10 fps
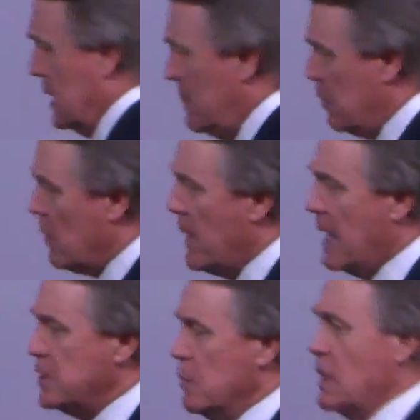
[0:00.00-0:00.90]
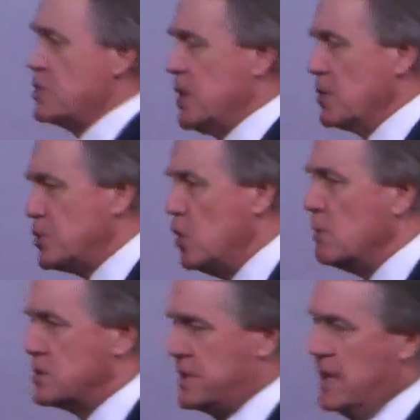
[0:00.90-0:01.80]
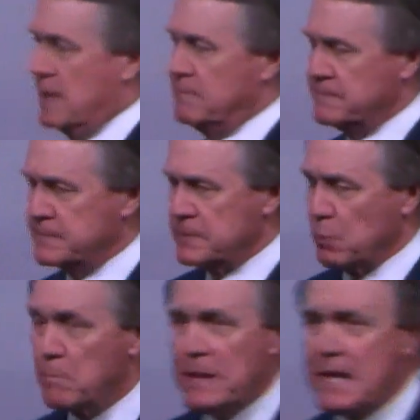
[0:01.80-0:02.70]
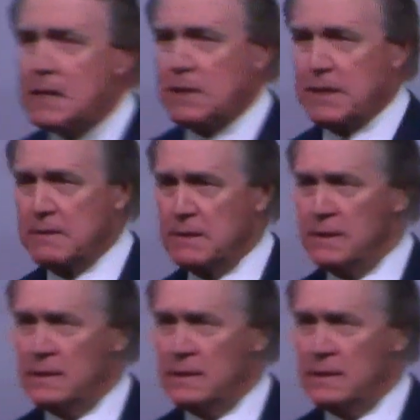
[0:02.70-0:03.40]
Let me remind you of what Chuck Schumer said repeatedly